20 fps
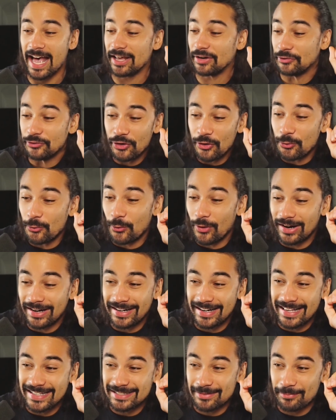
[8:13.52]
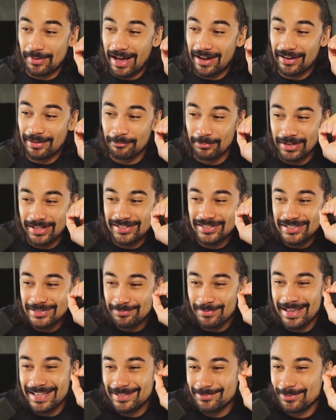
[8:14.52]
don't know what it is about it, but it
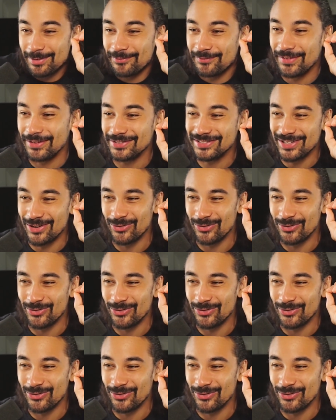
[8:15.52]
just makes me feel so